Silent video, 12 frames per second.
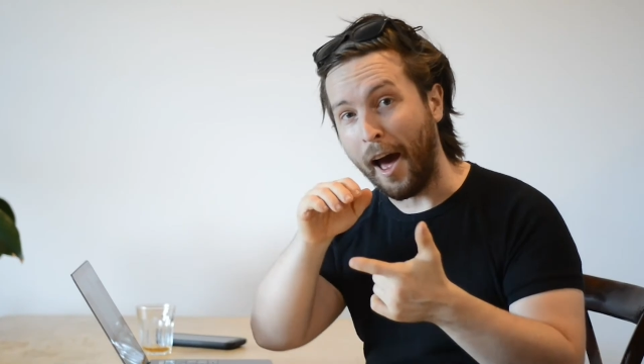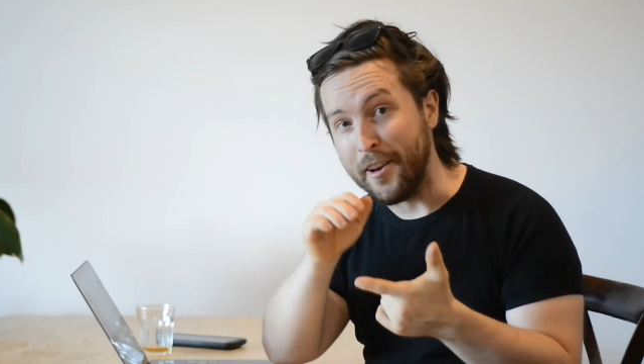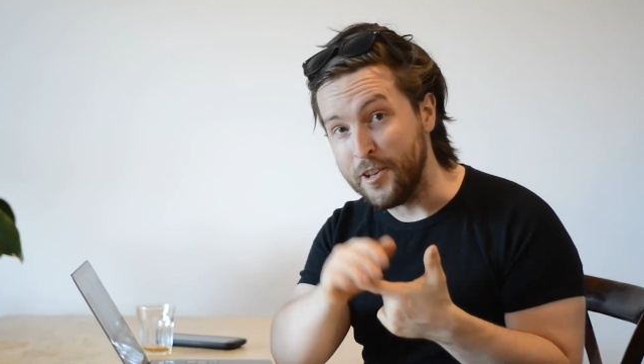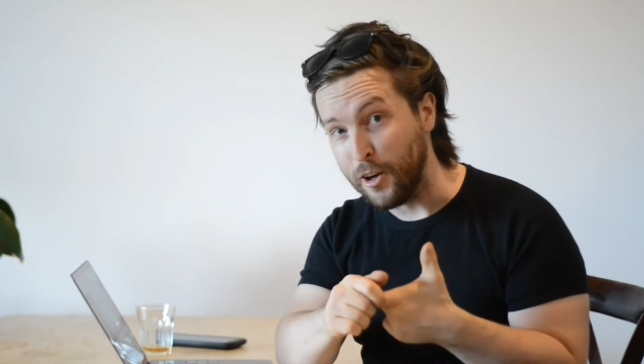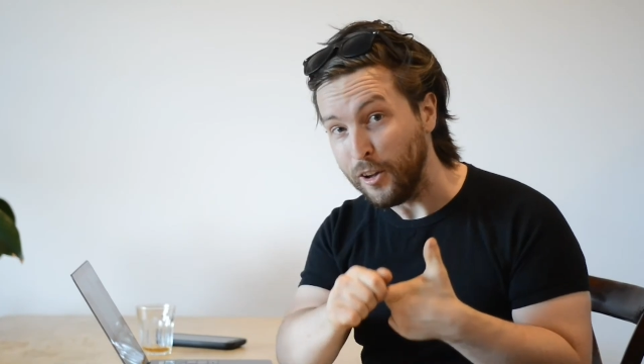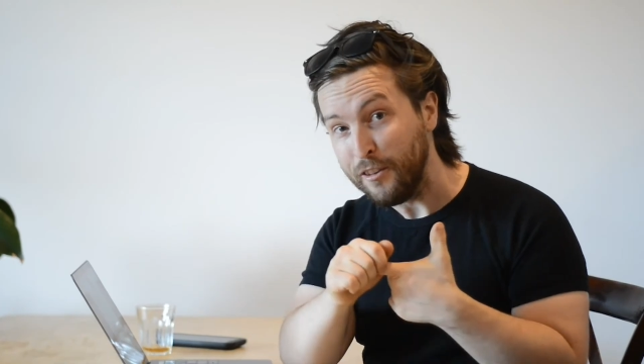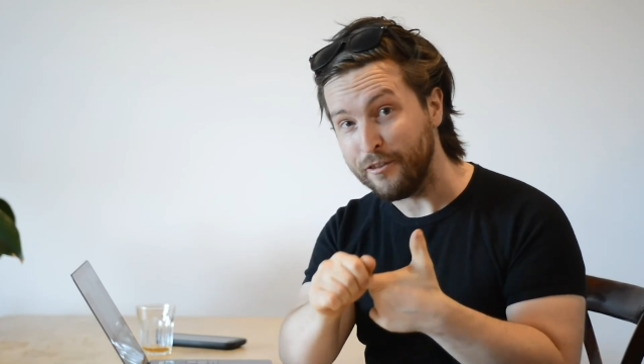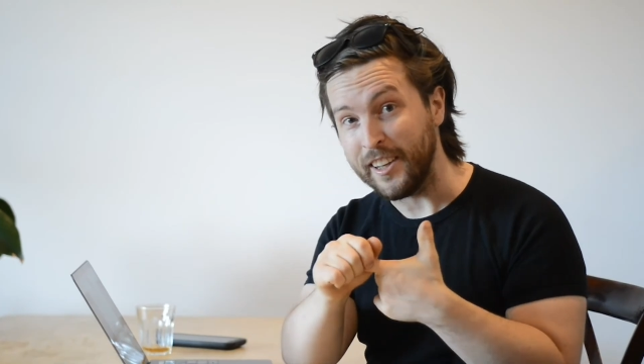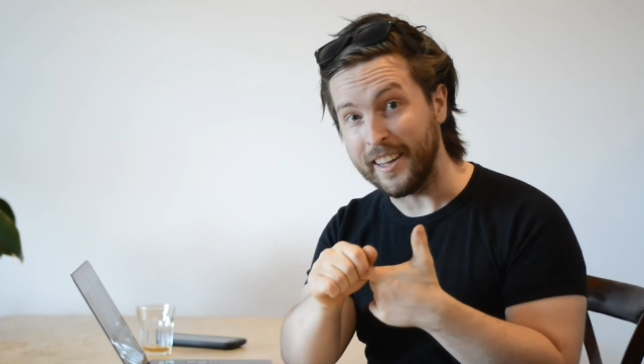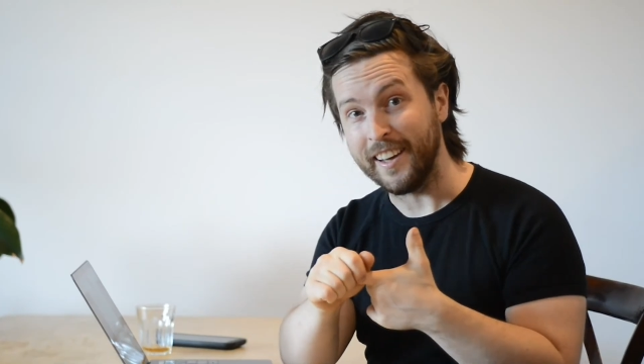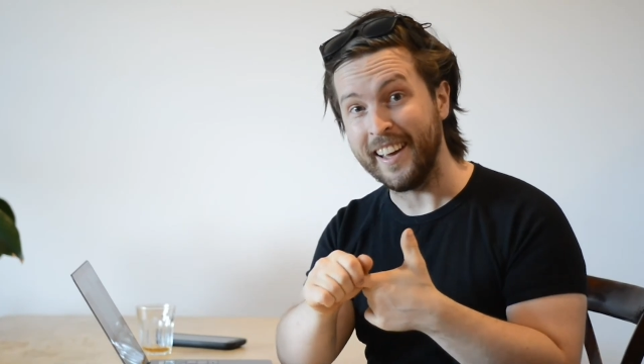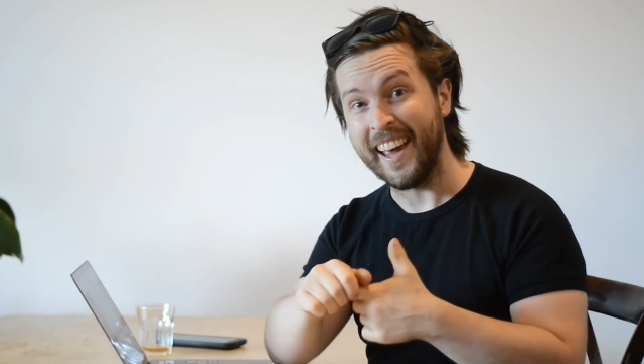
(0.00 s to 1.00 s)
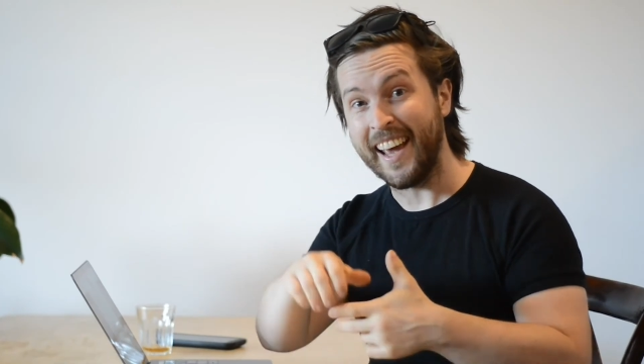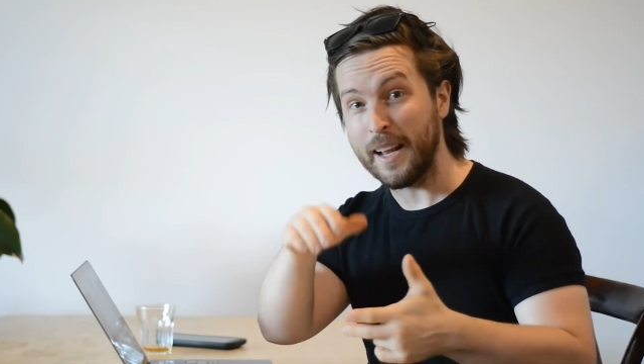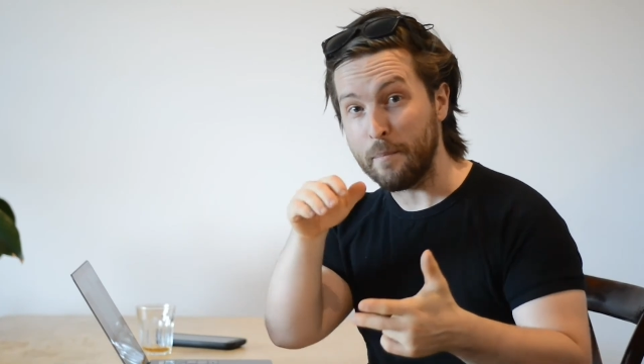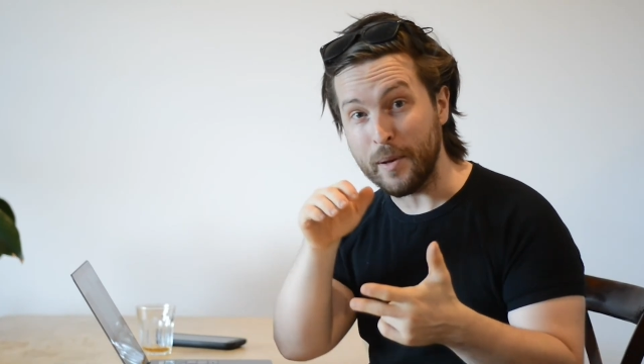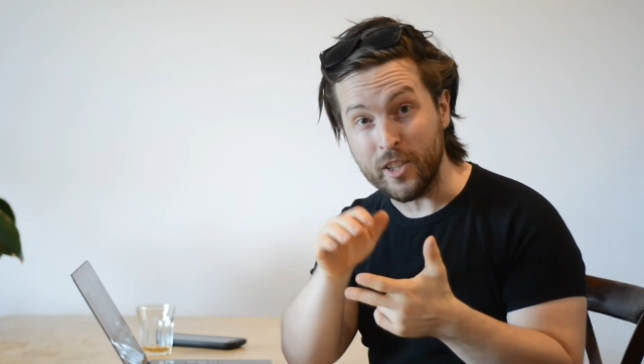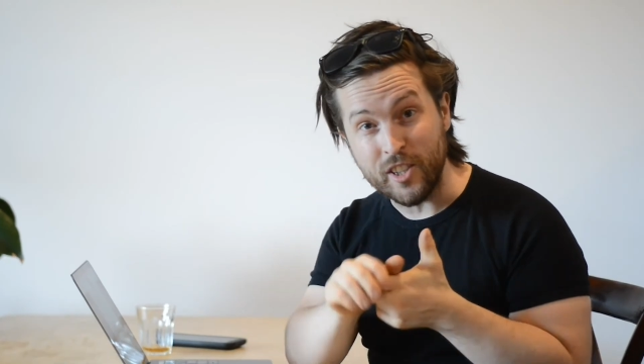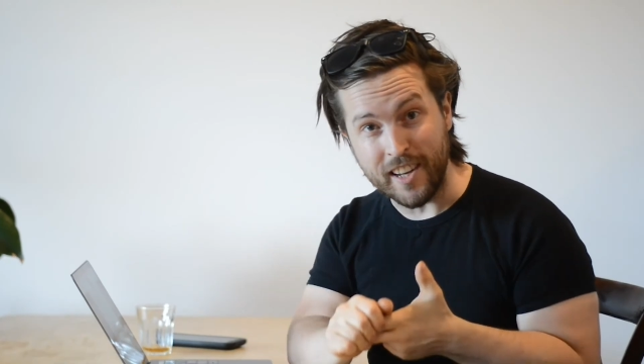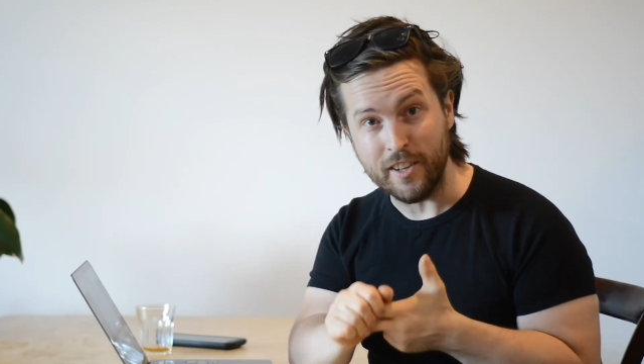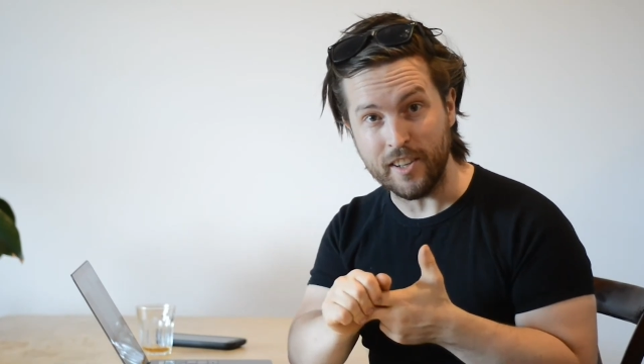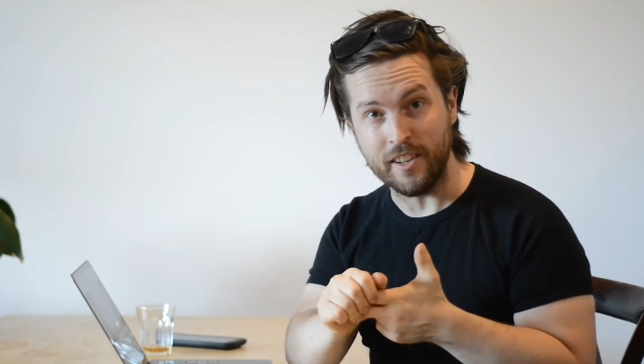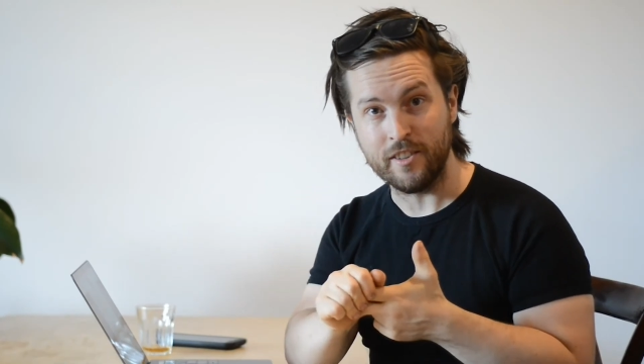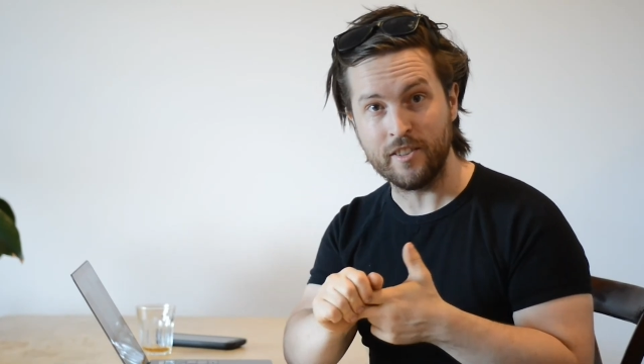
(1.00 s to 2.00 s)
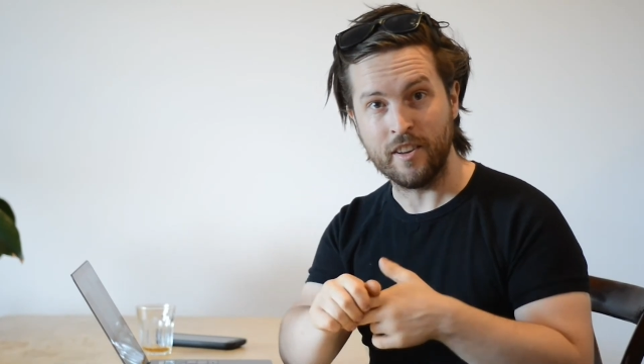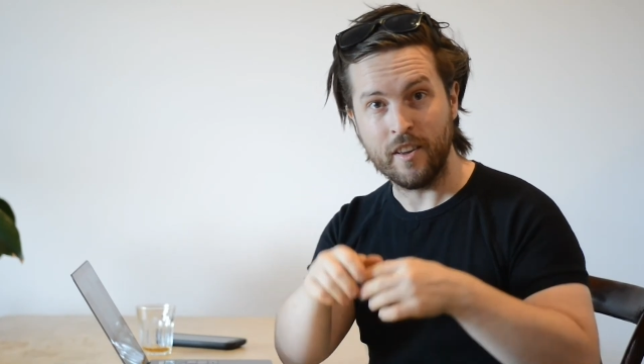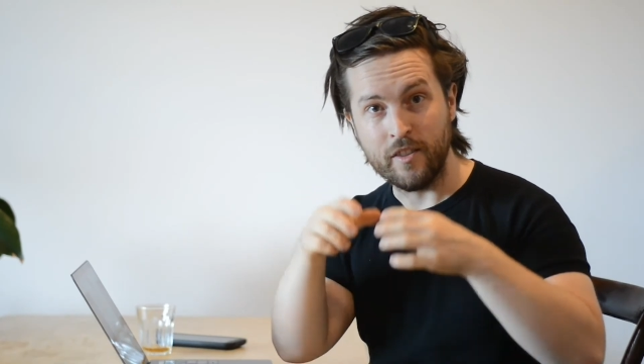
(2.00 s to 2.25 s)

a dollar figure and a percentage.